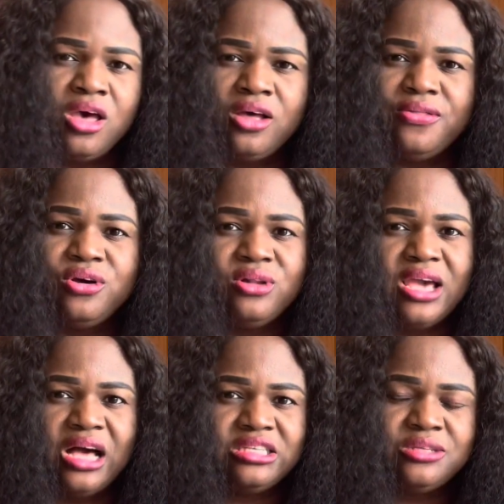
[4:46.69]
They only
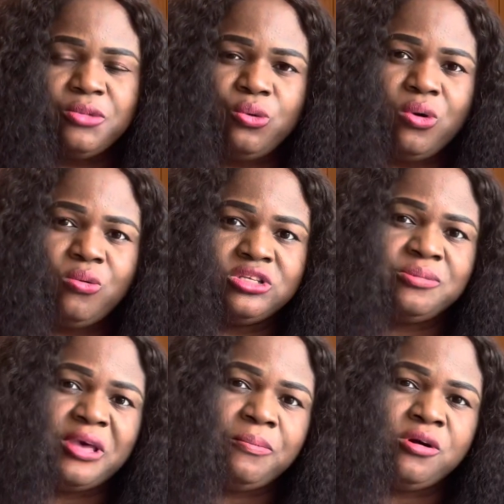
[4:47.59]
asked me what was
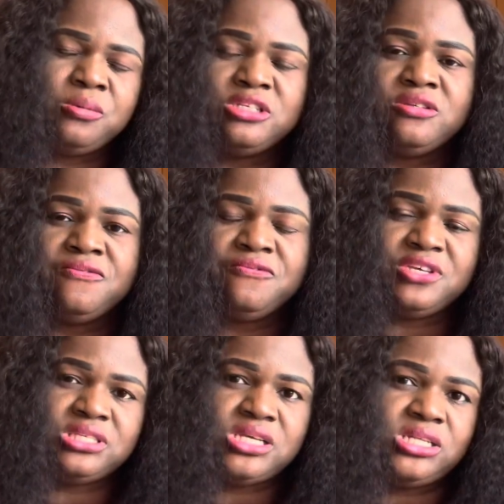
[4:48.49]
my purpose of
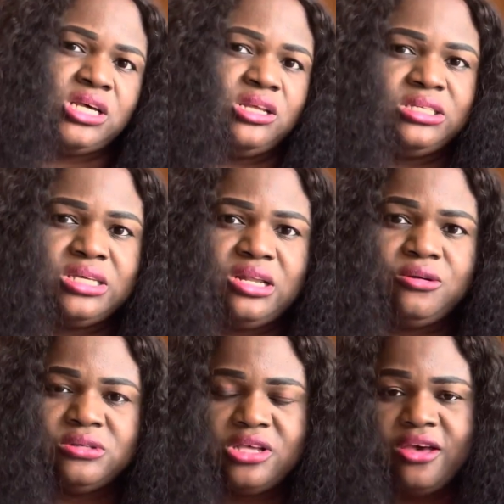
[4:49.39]
visit, and I said I
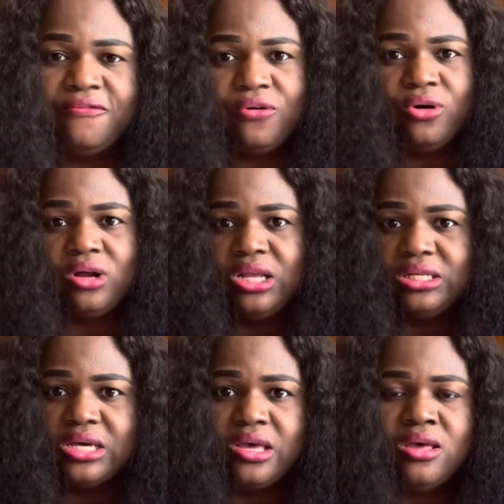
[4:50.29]
was here for
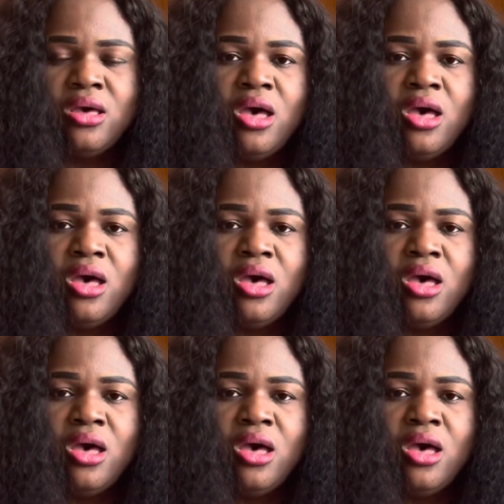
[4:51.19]
holiday.